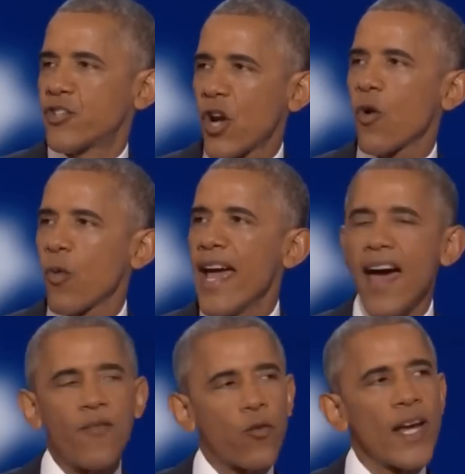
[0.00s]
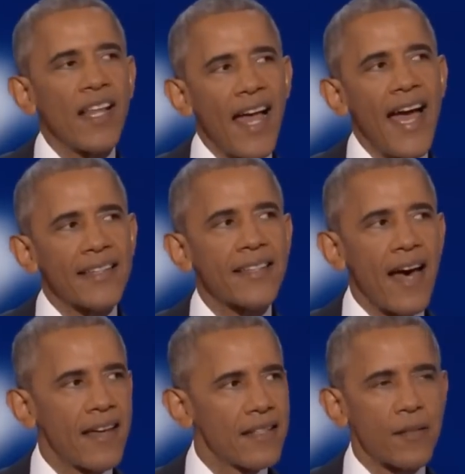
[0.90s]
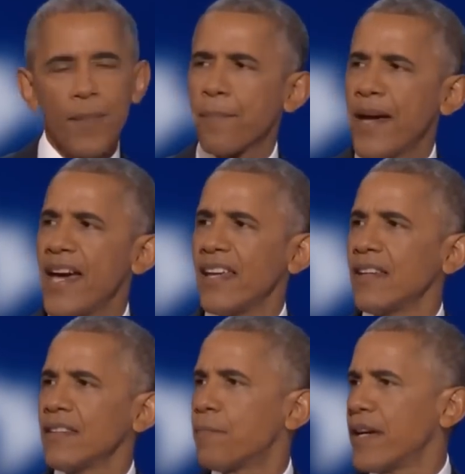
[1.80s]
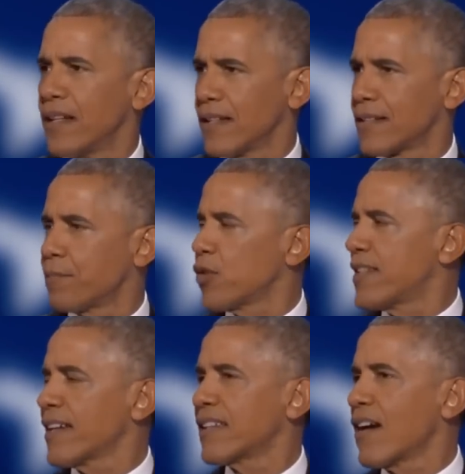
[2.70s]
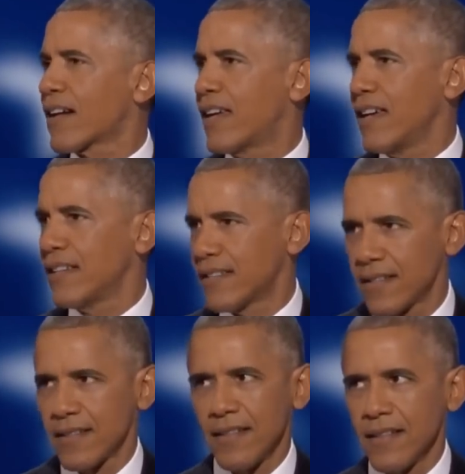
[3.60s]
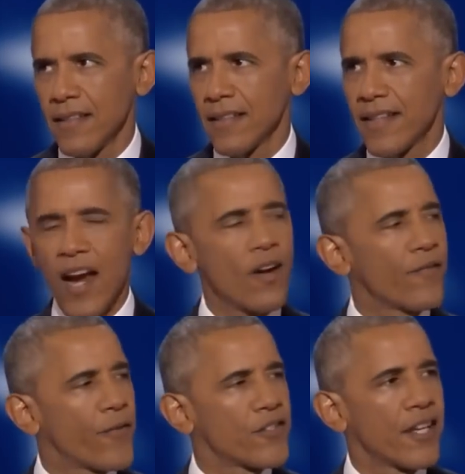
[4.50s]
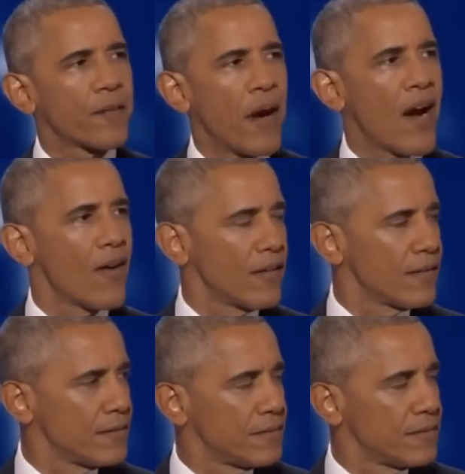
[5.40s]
Sure, we have real anxieties about paying the bills and protecting our kids, caring for a sick parent.